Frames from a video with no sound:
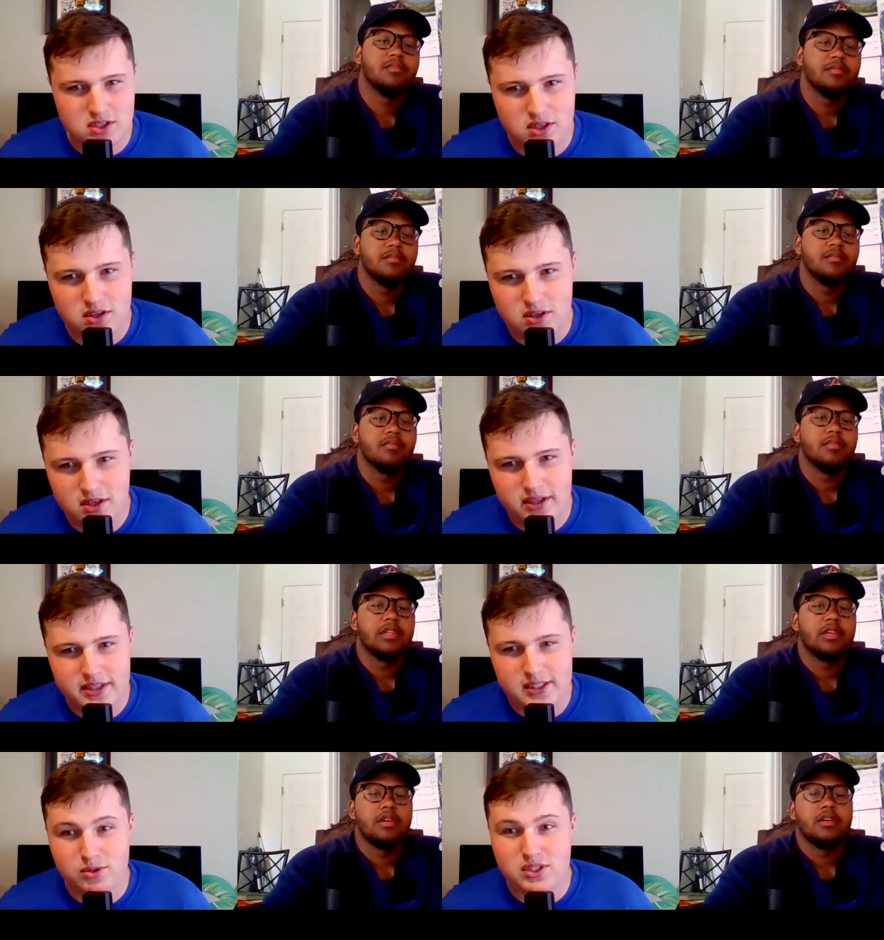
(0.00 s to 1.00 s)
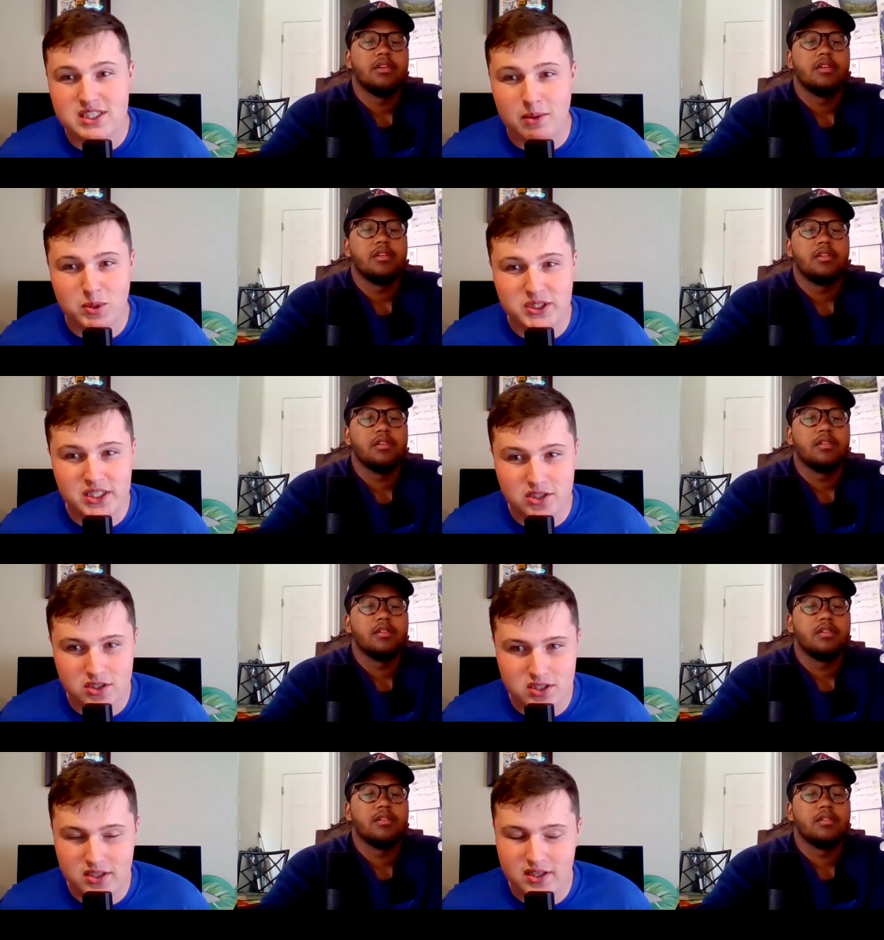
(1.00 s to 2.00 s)
Speaker 1: this year? It was double
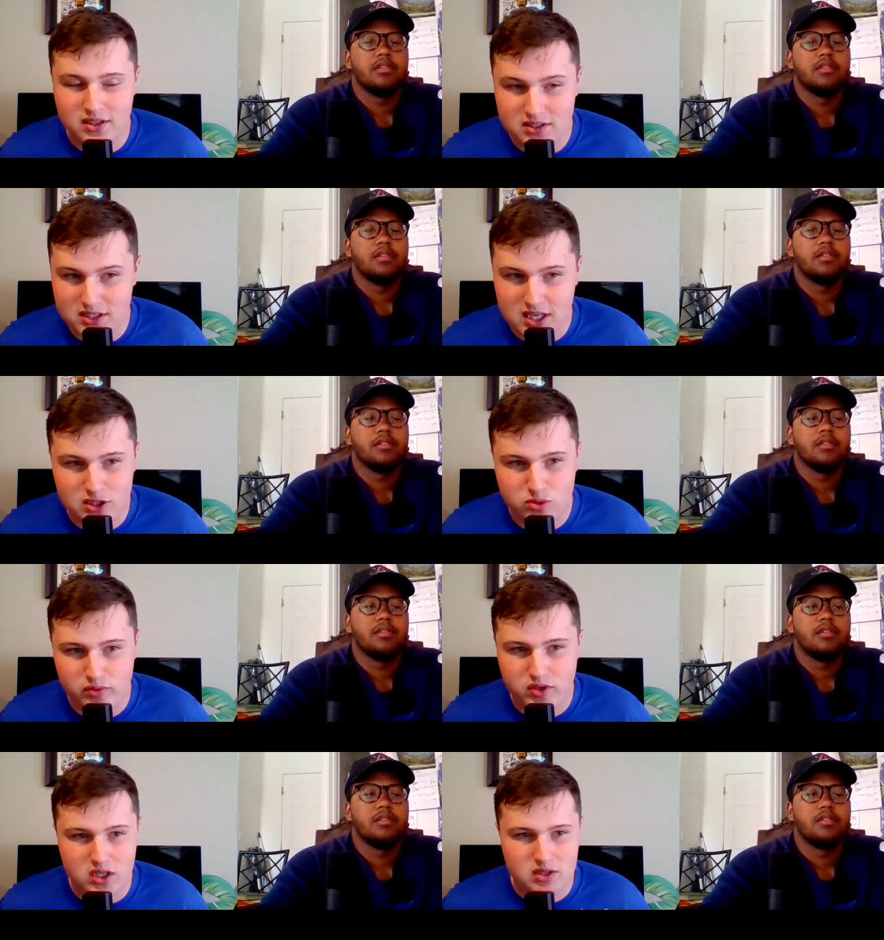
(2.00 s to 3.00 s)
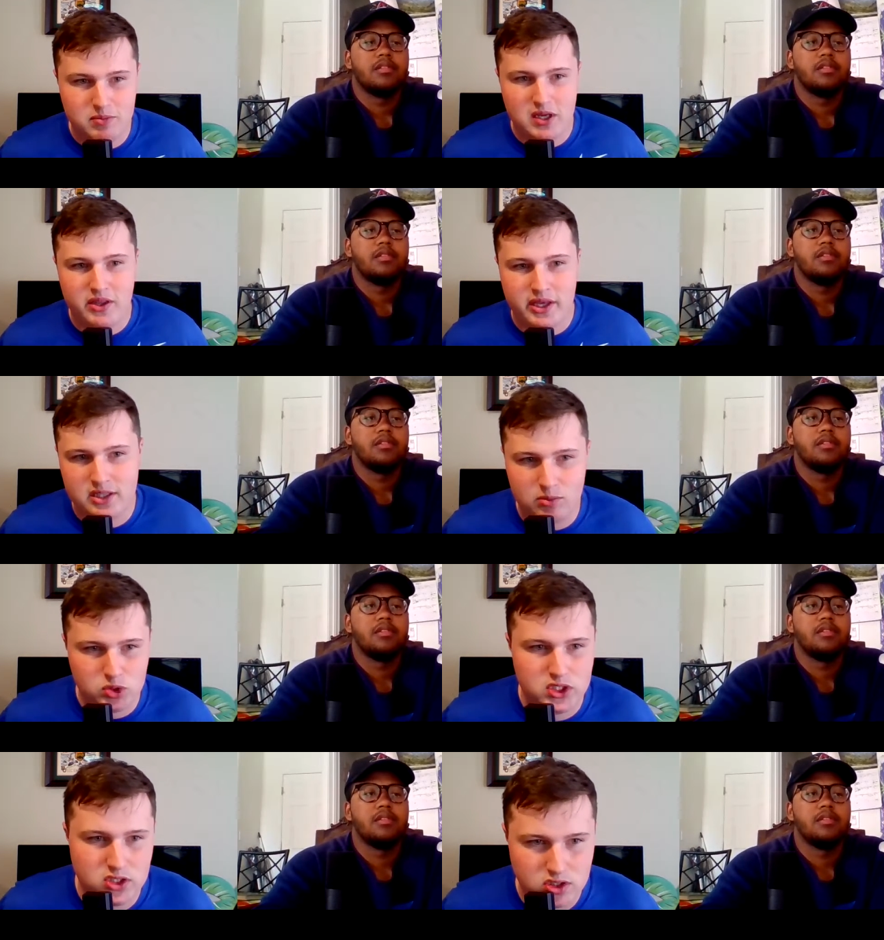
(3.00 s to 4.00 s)
digits. None of these guys we've talked about had
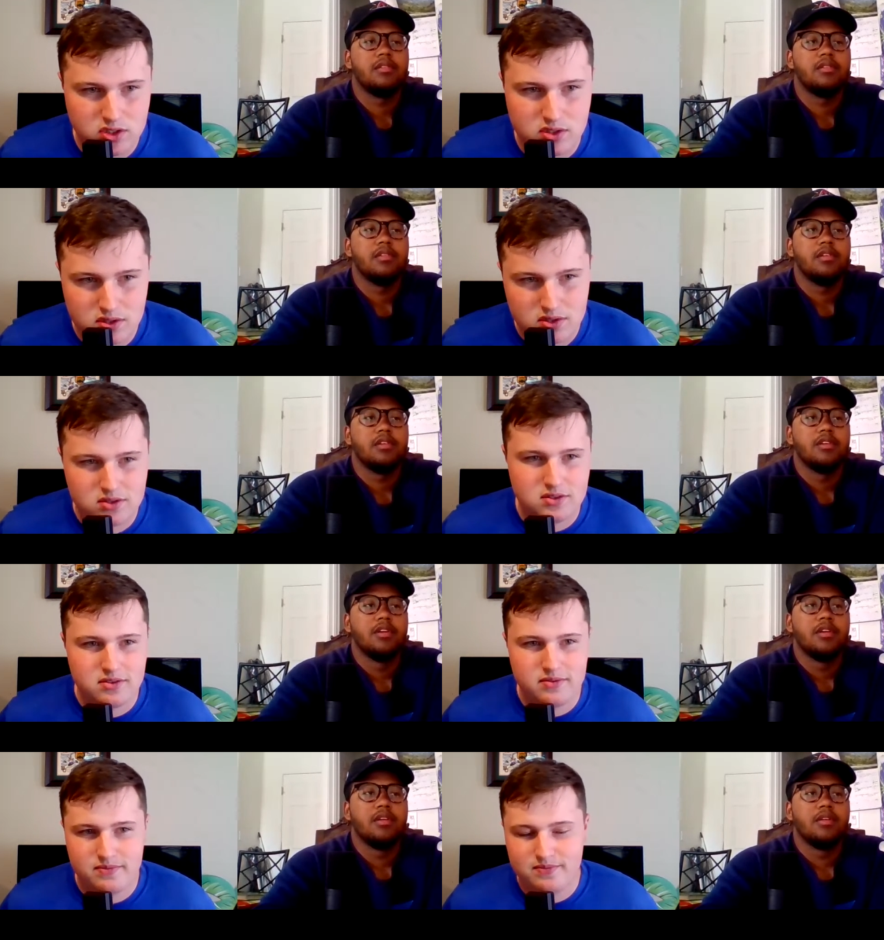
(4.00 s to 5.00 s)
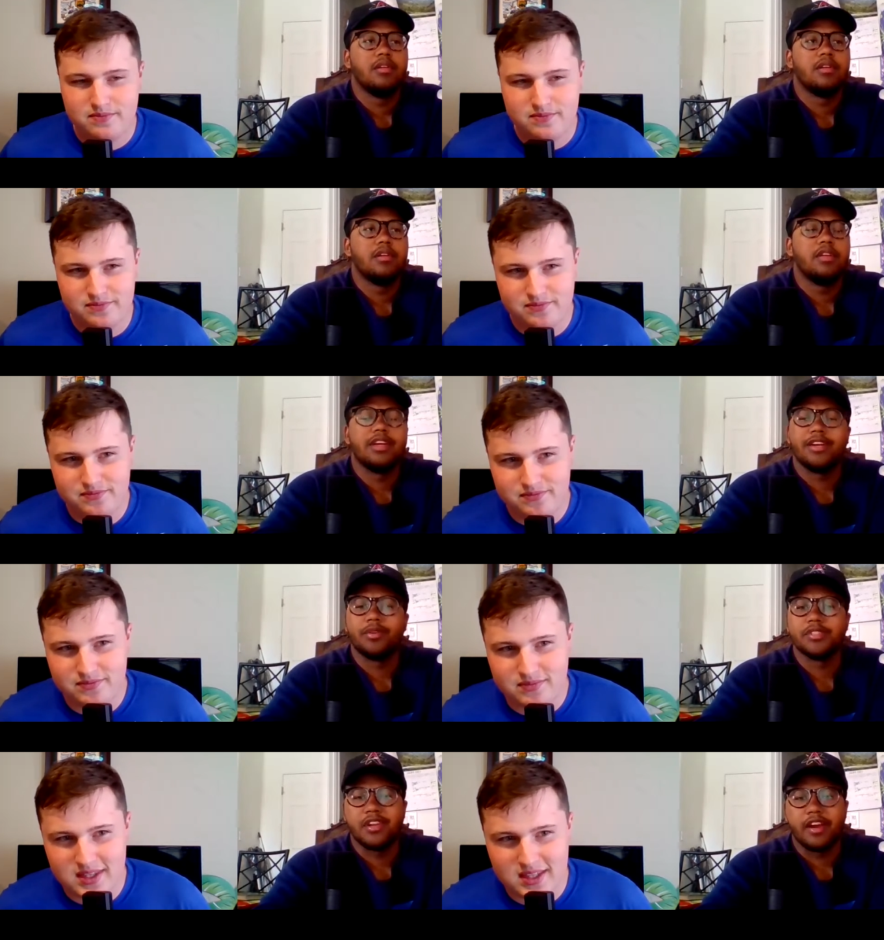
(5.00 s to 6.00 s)
double digits.
Speaker 2: It
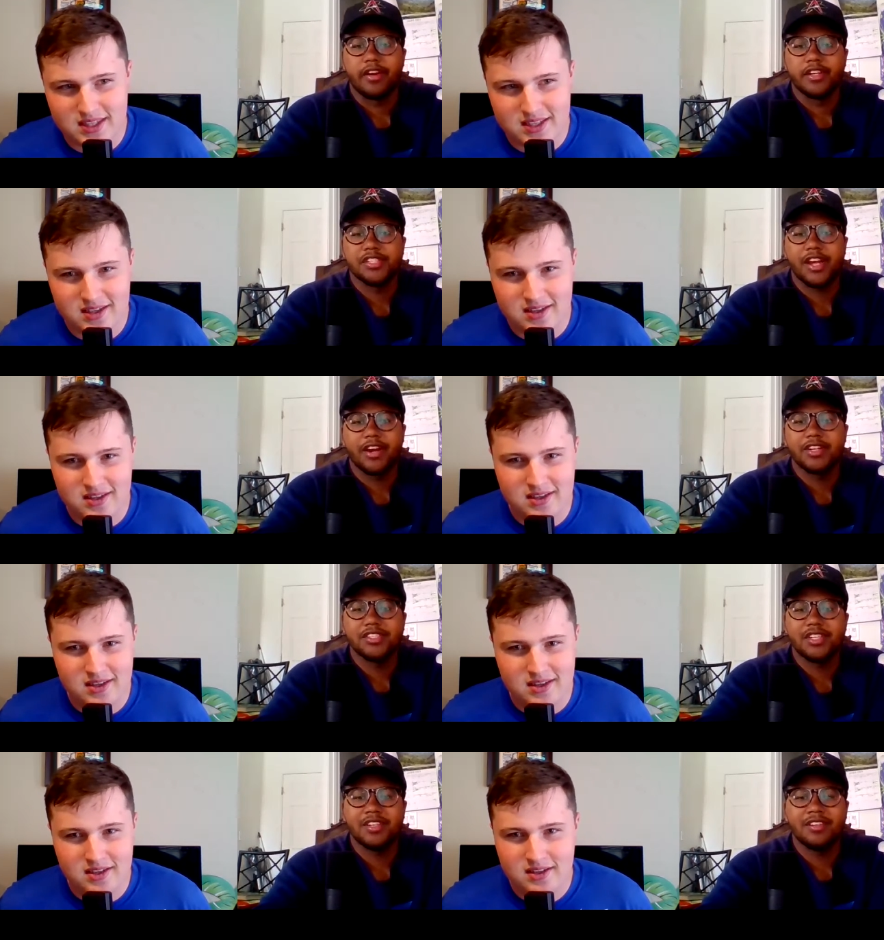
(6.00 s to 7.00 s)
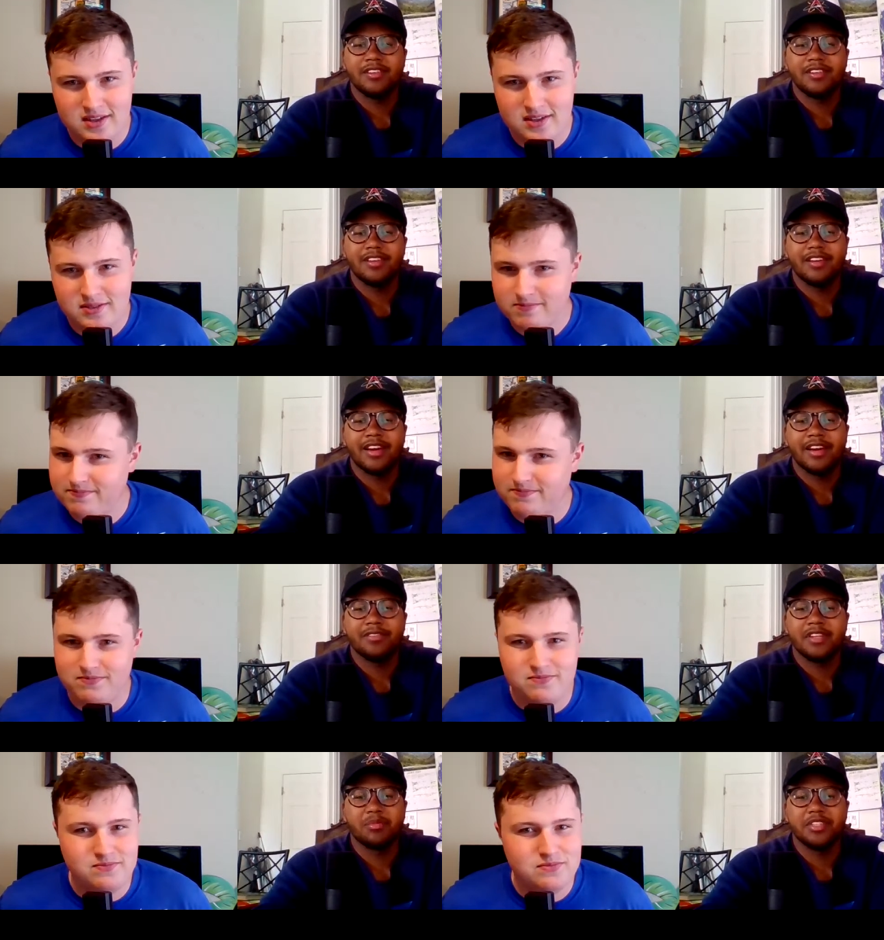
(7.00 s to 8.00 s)
wasn't Harris. Harris didn't
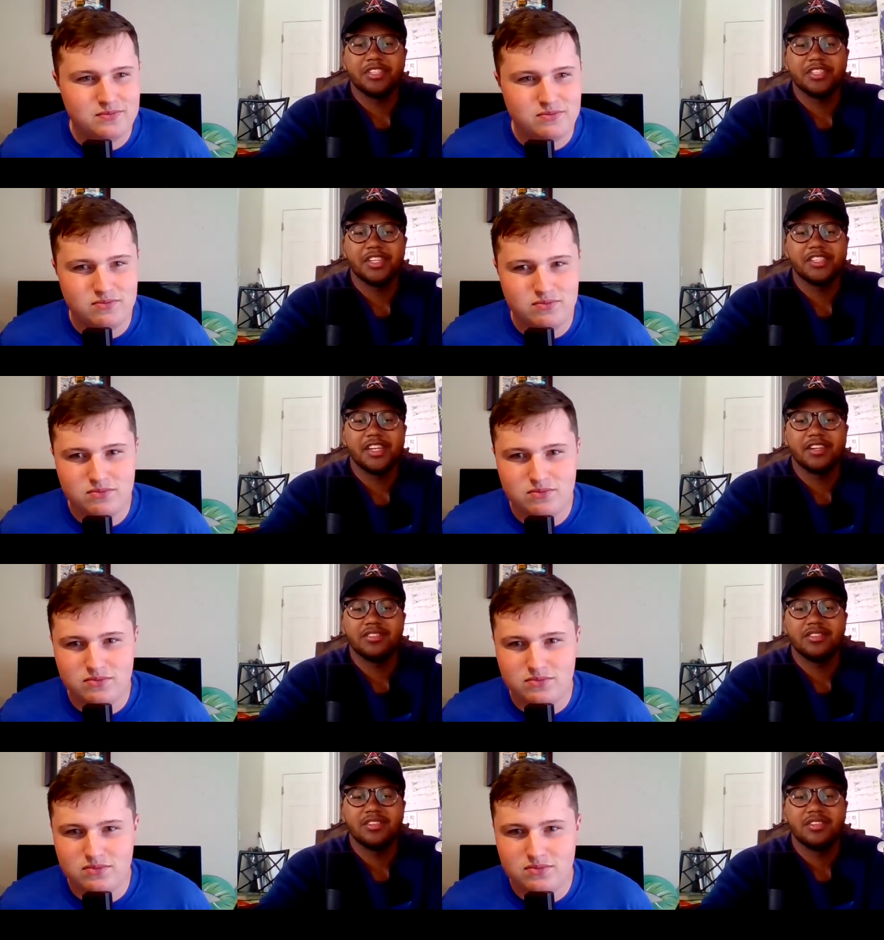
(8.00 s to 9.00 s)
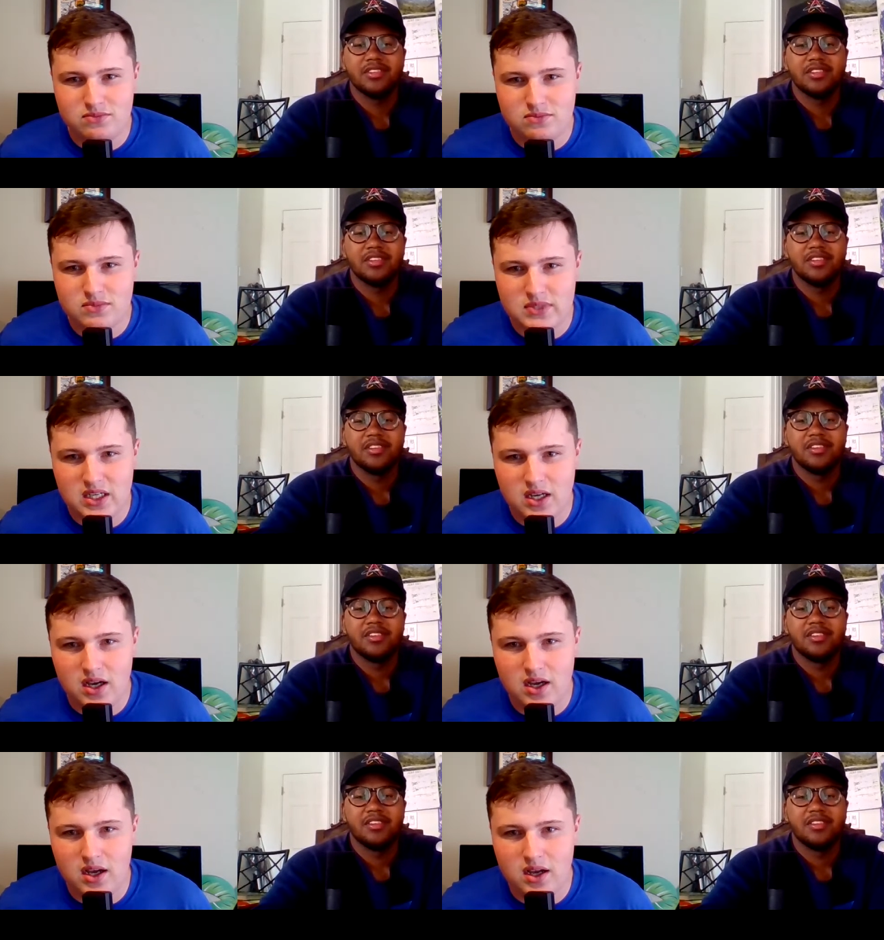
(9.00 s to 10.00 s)
have double digit touchdowns.
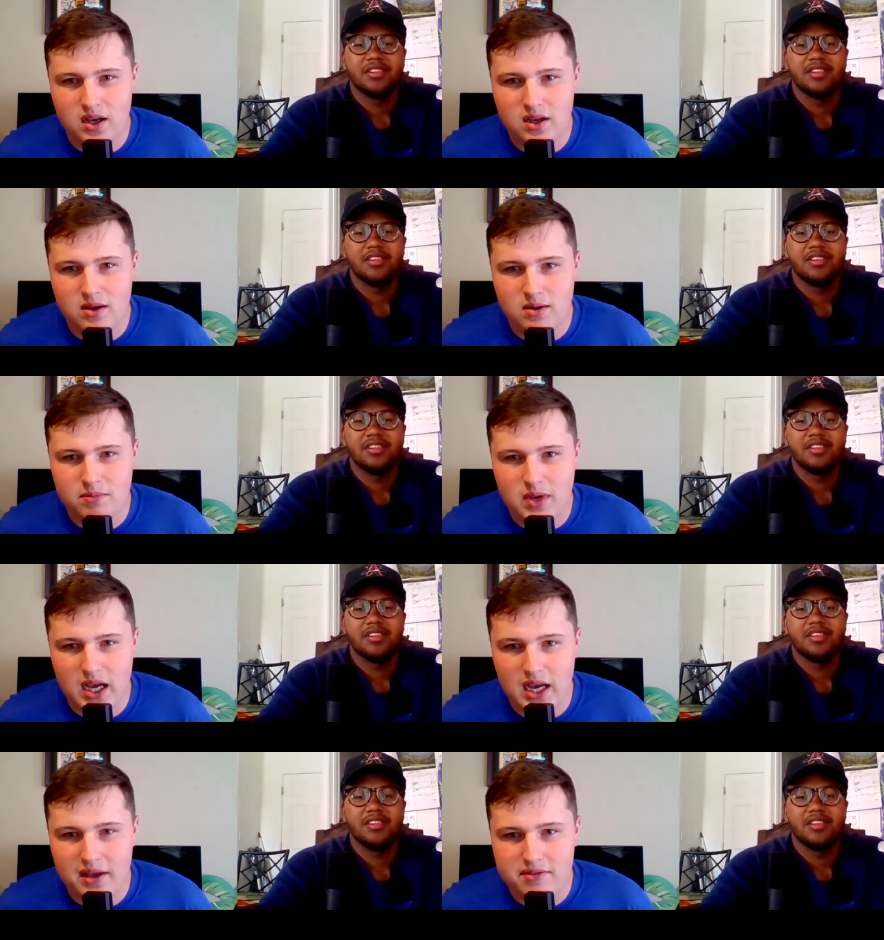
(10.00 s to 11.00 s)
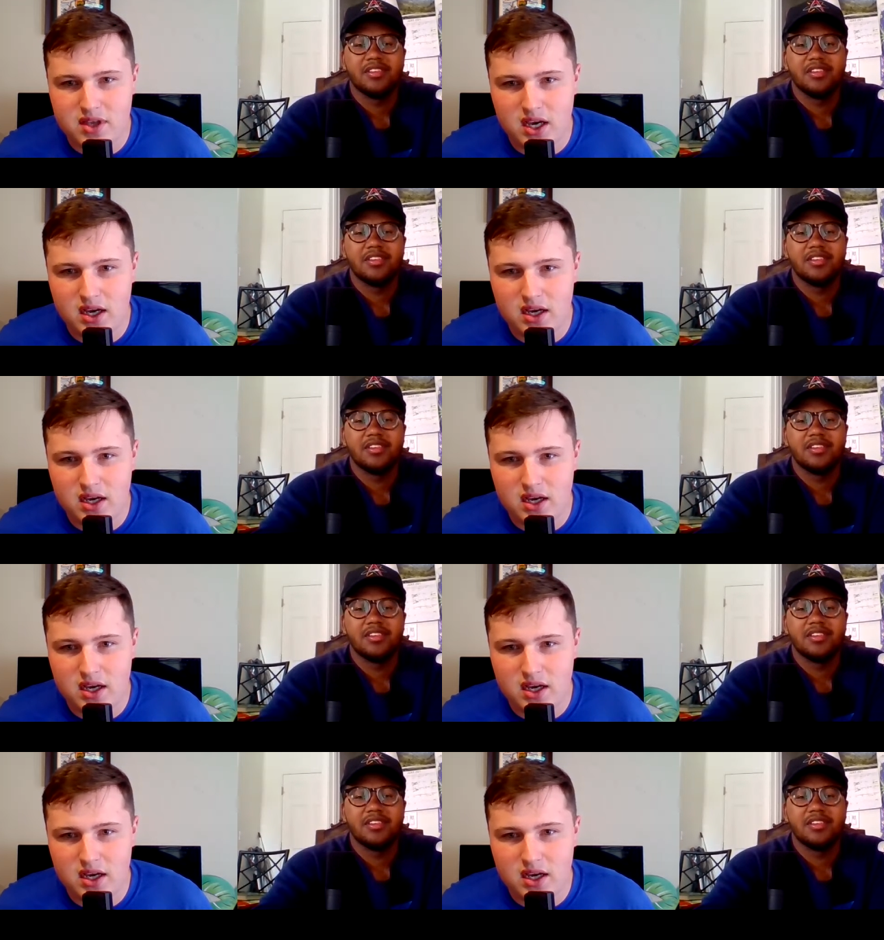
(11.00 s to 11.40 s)
Um, I've